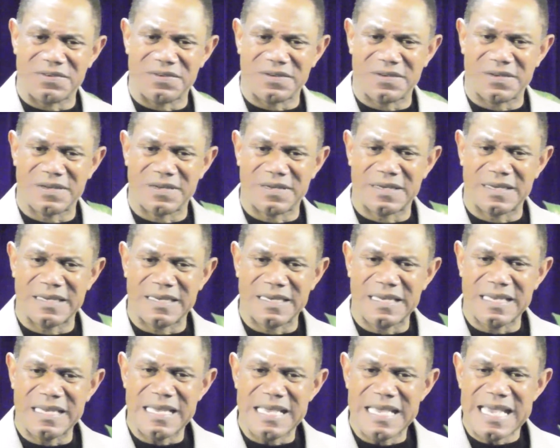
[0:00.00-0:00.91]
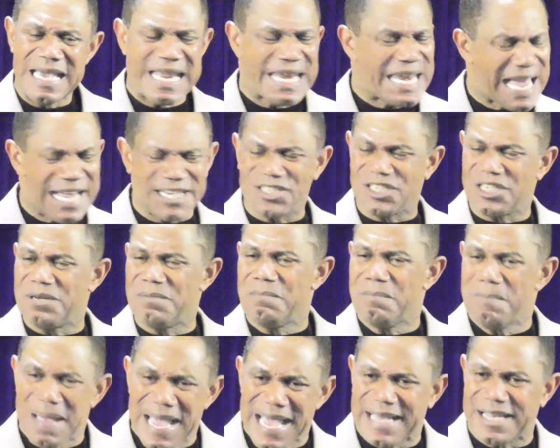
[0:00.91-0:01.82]
Amen. And that should
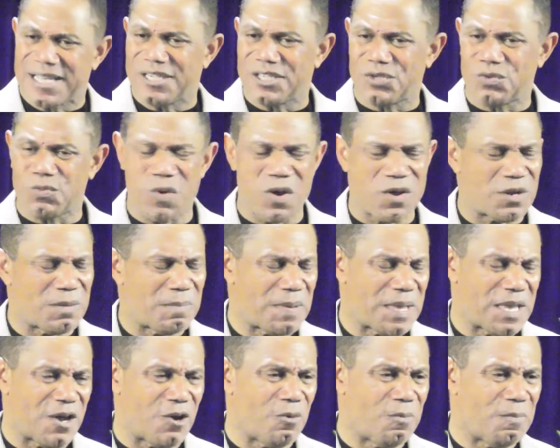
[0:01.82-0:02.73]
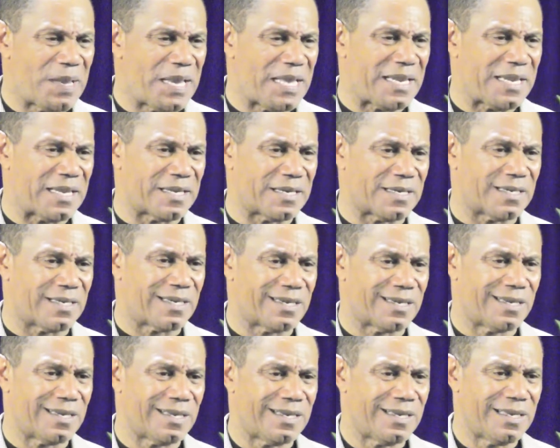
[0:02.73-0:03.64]
make us want to be obedient
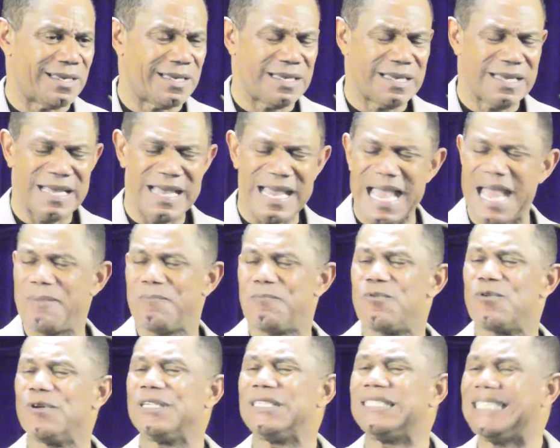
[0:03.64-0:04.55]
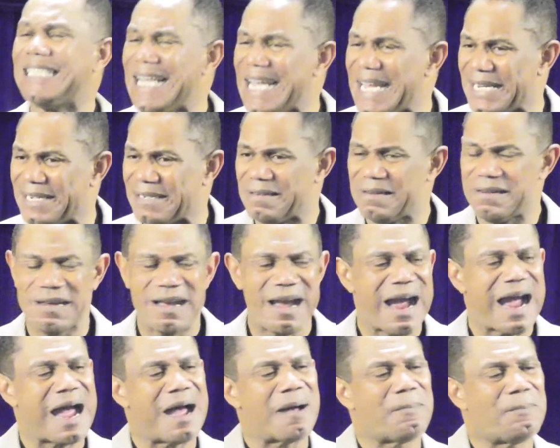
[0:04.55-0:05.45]
and present
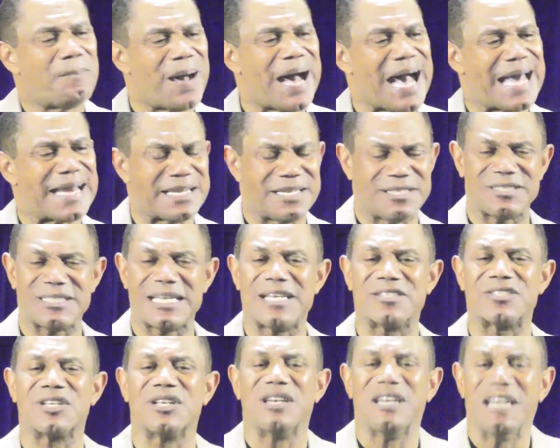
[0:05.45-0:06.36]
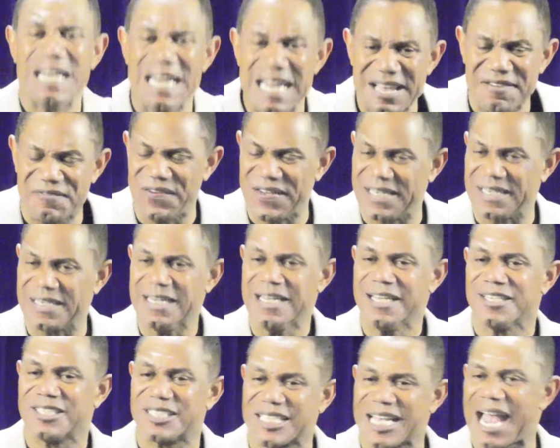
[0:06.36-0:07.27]
our bodies as a living
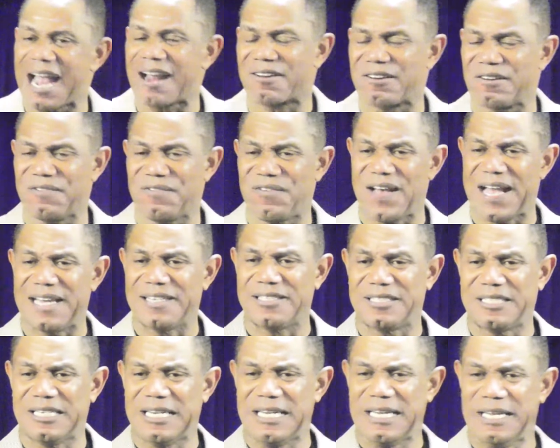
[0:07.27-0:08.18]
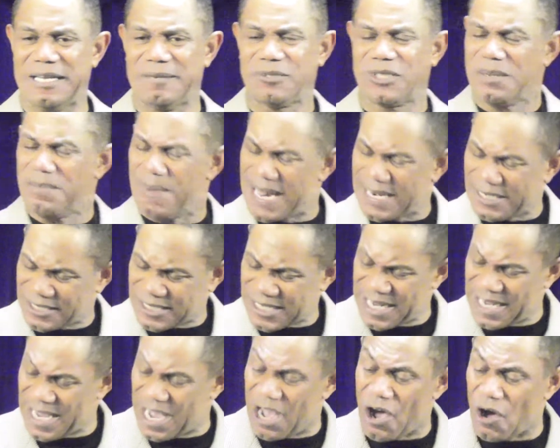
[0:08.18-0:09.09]
sacrifice to him. Somebody
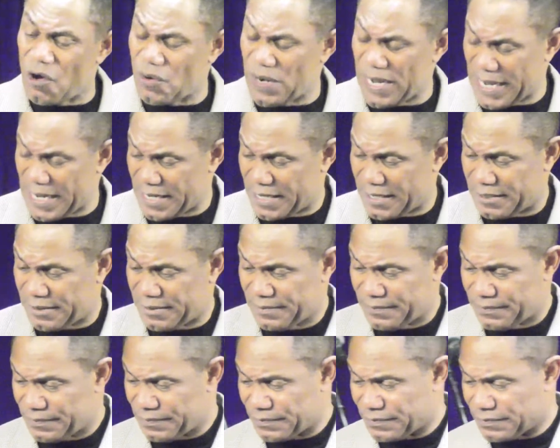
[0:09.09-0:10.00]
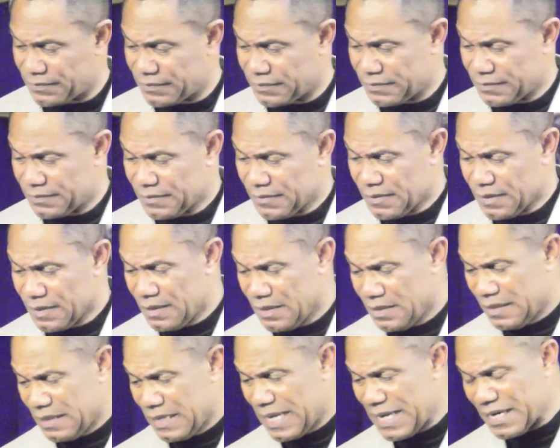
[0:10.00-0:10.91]
say holy. Holy.
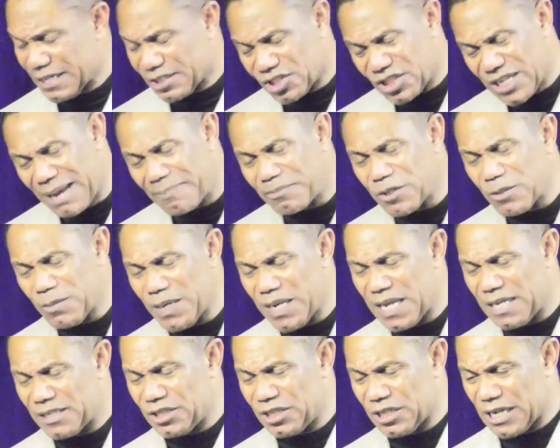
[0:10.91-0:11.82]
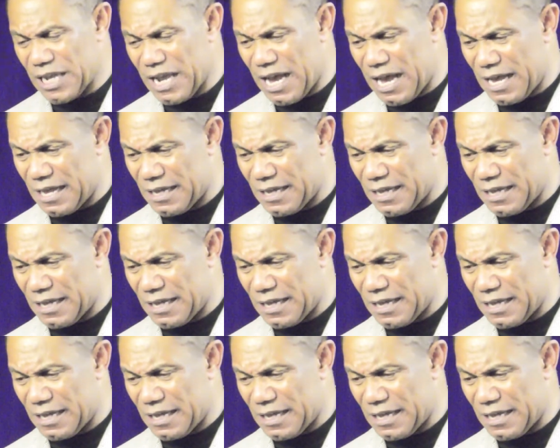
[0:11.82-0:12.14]
And acceptable unto God.